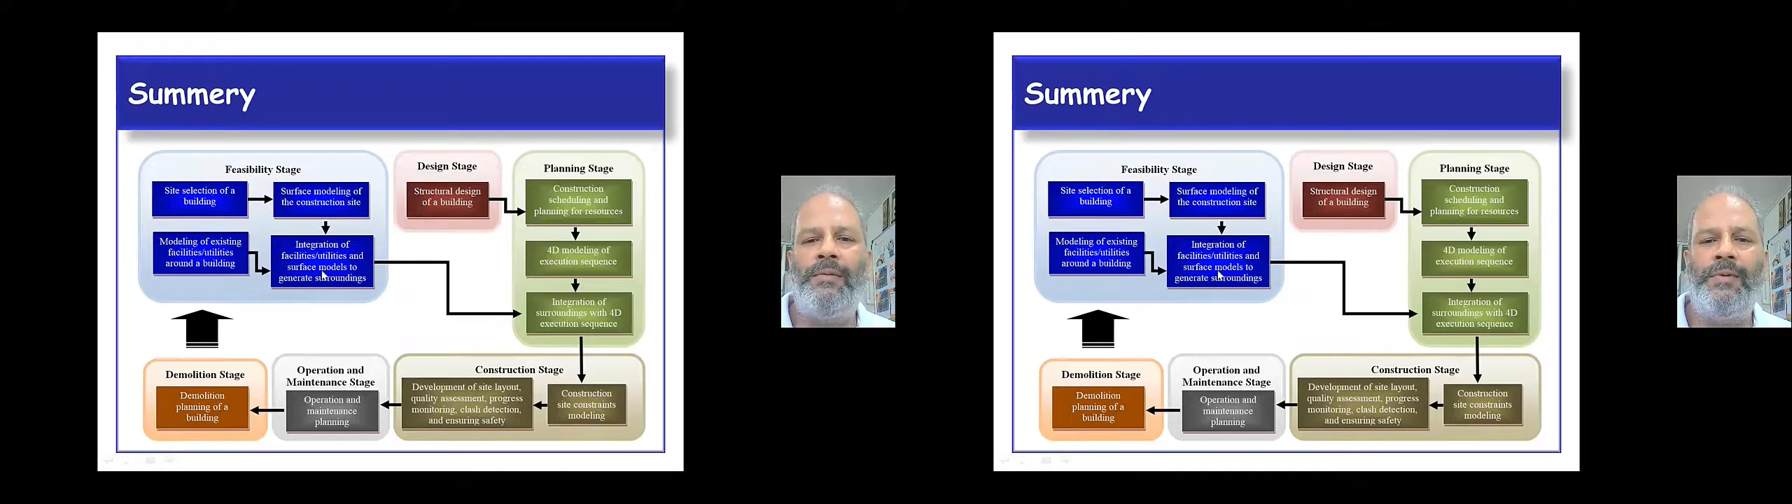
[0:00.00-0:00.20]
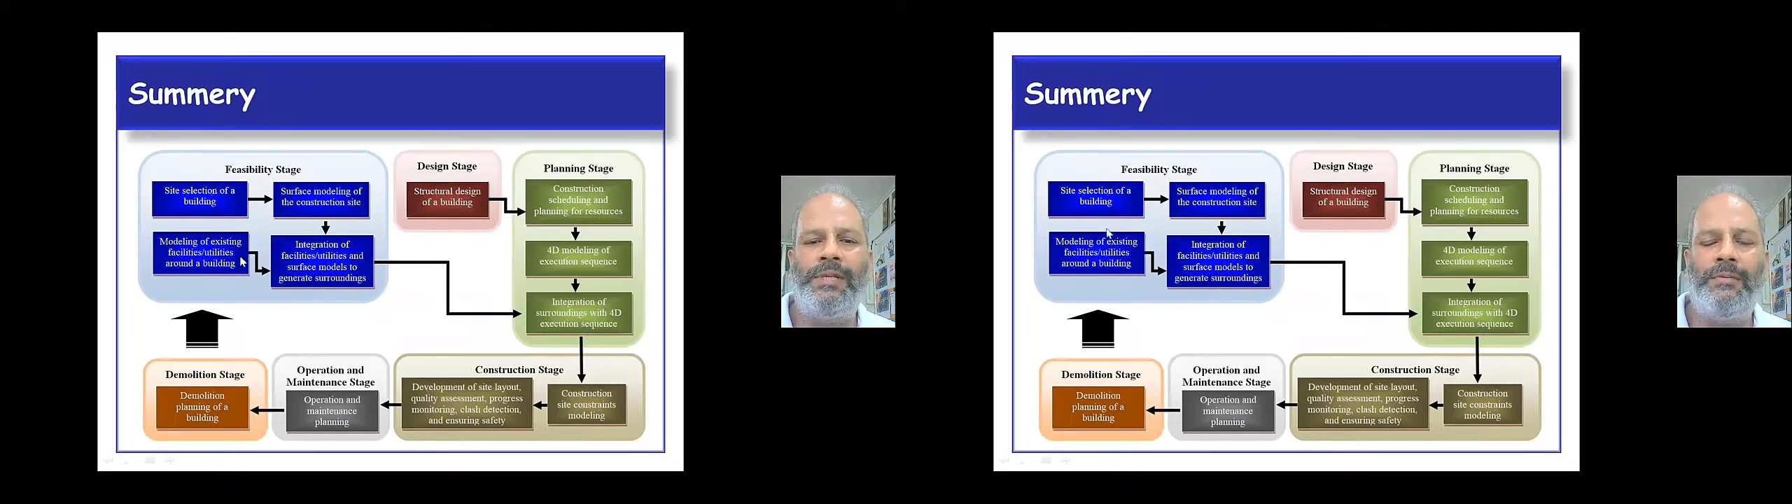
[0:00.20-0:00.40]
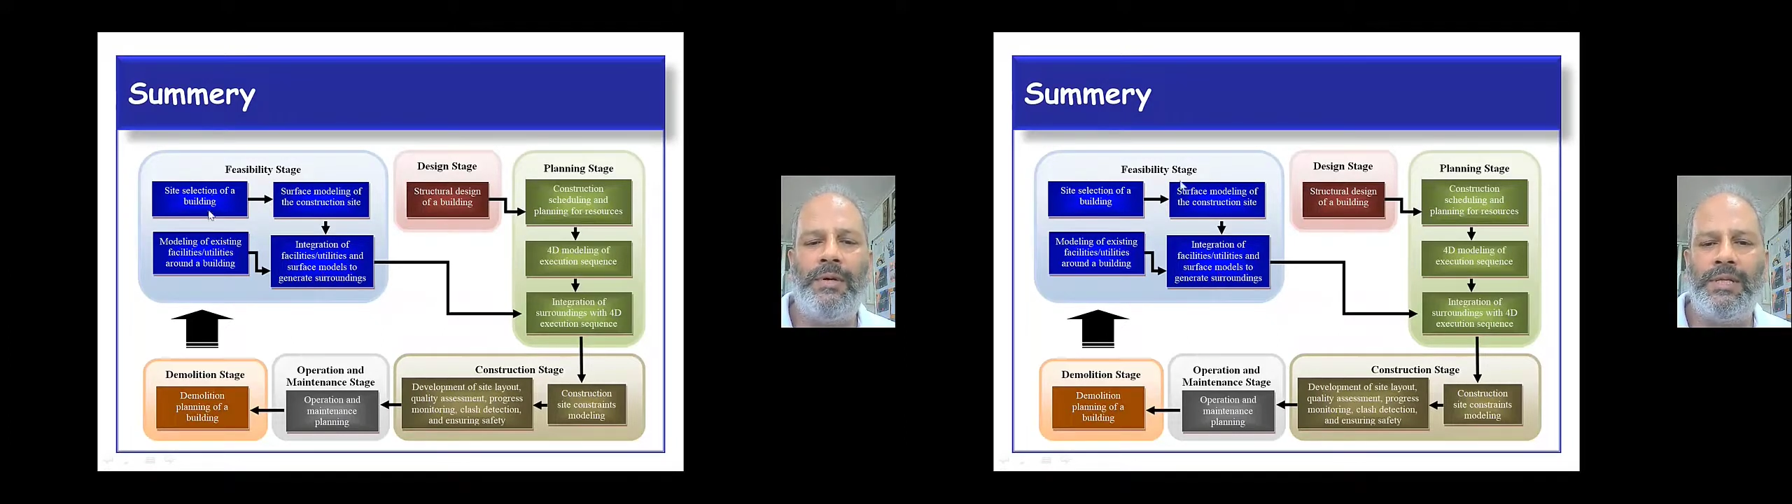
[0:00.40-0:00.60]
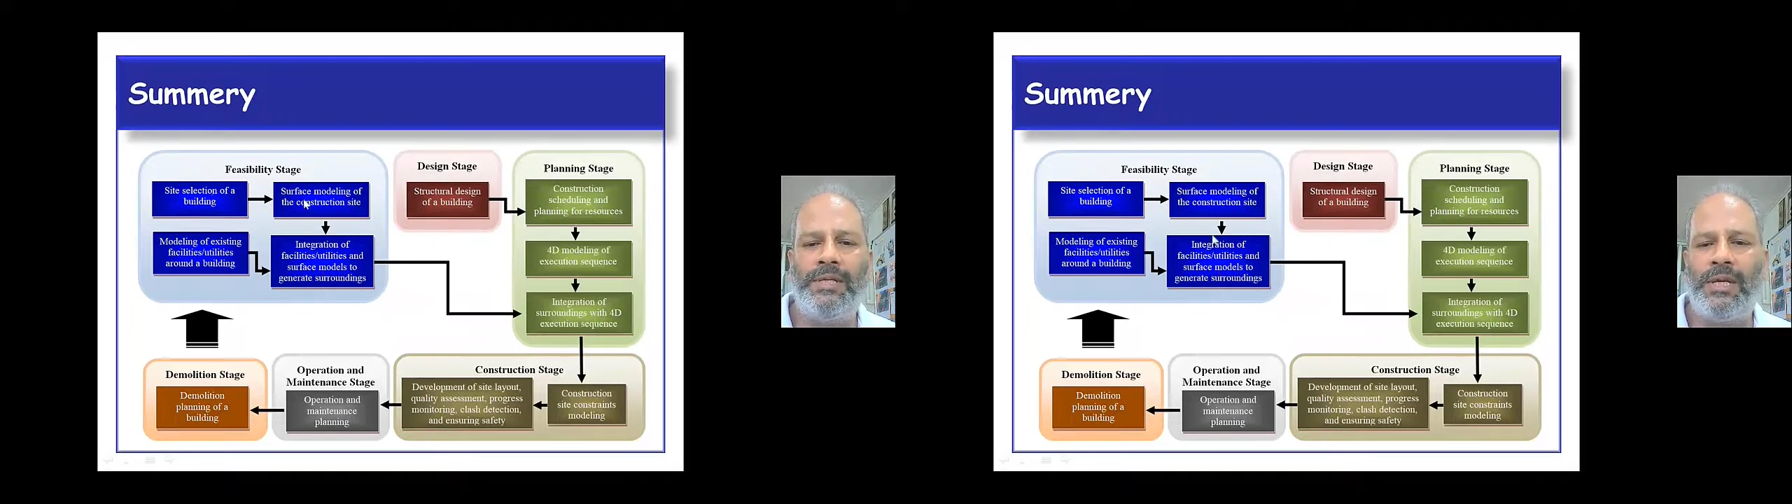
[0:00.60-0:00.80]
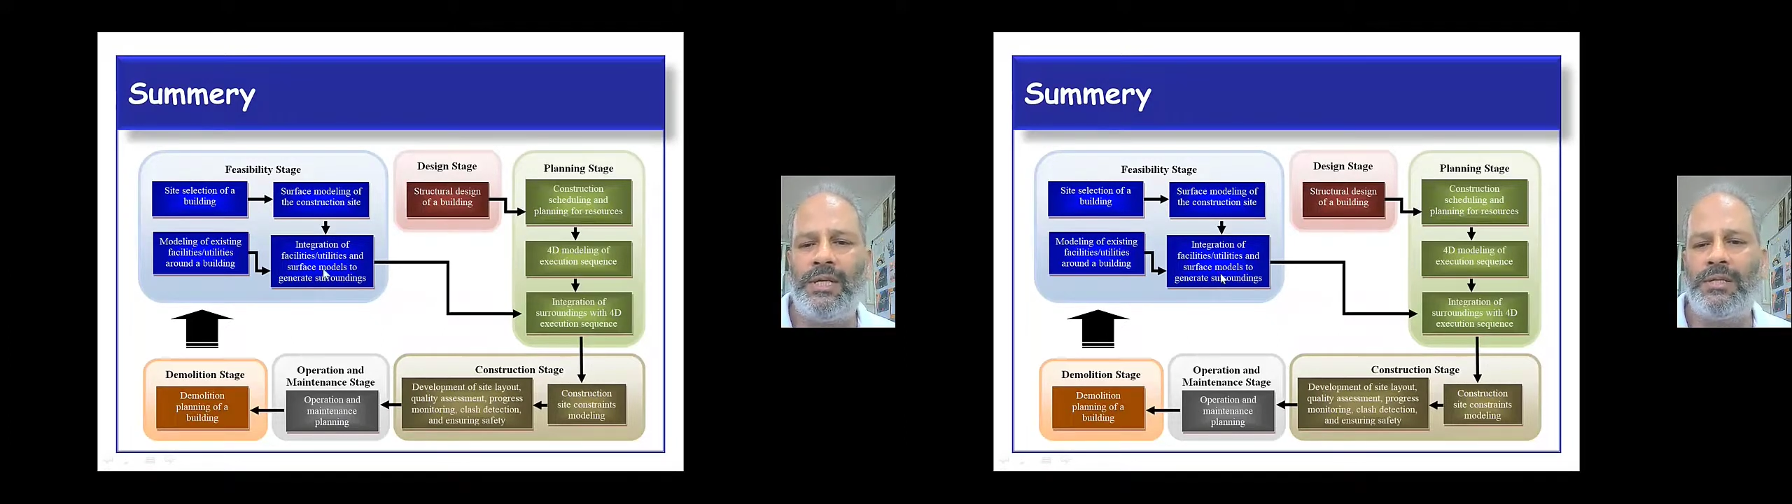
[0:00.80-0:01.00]
in the
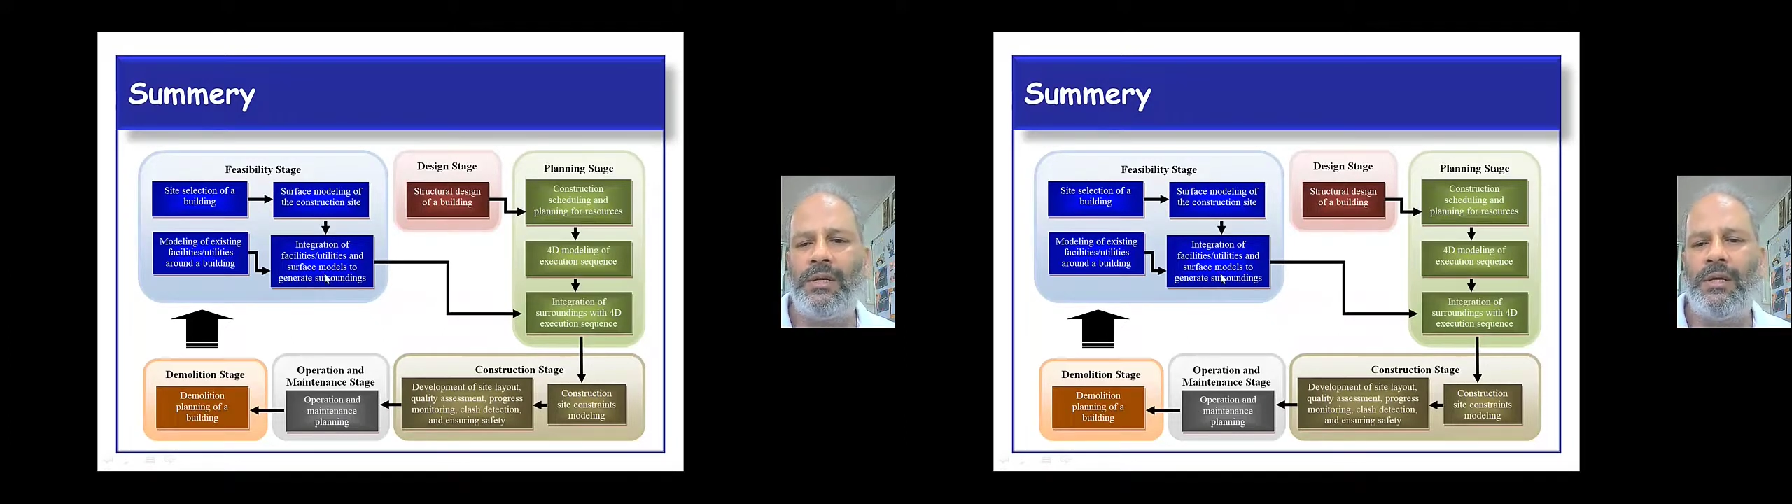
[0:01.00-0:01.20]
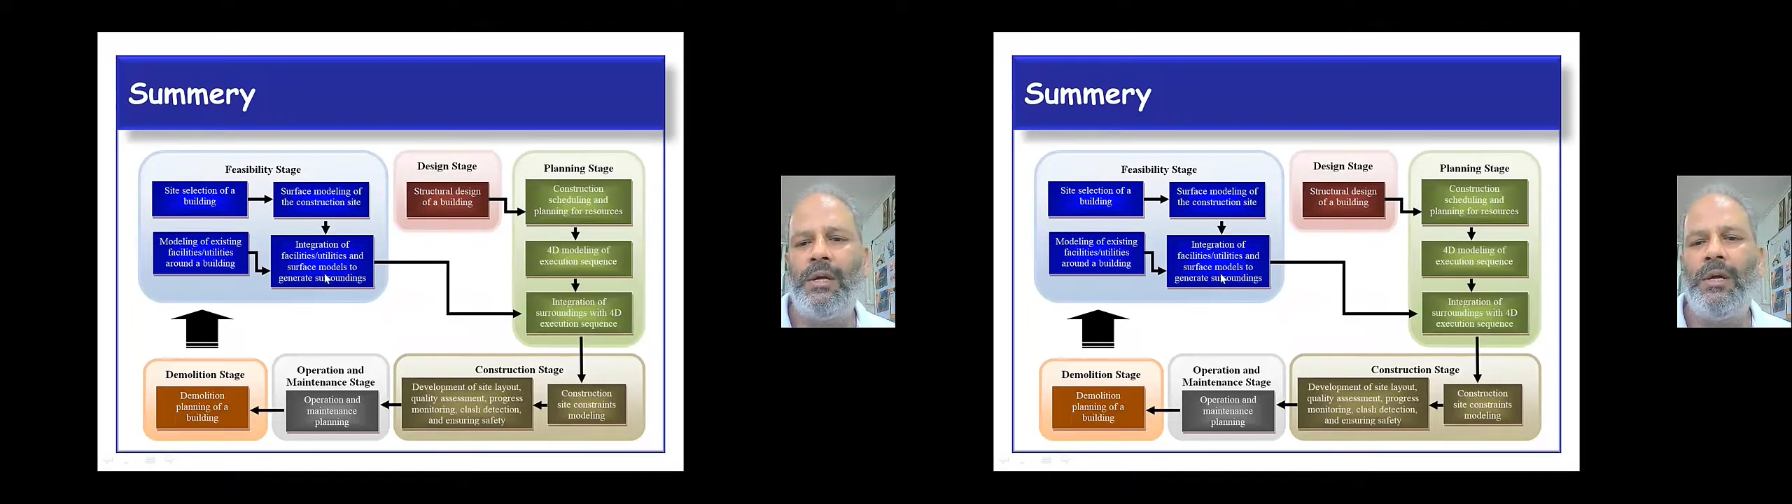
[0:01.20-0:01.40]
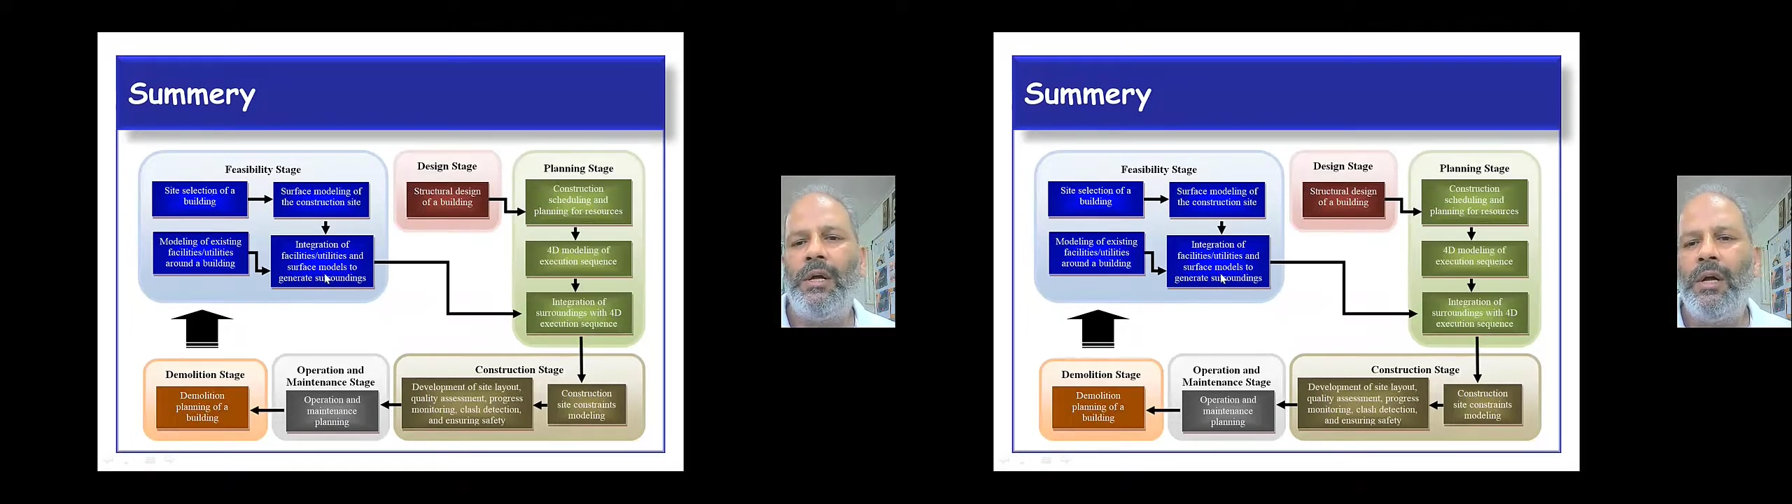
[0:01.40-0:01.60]
feasibility stage.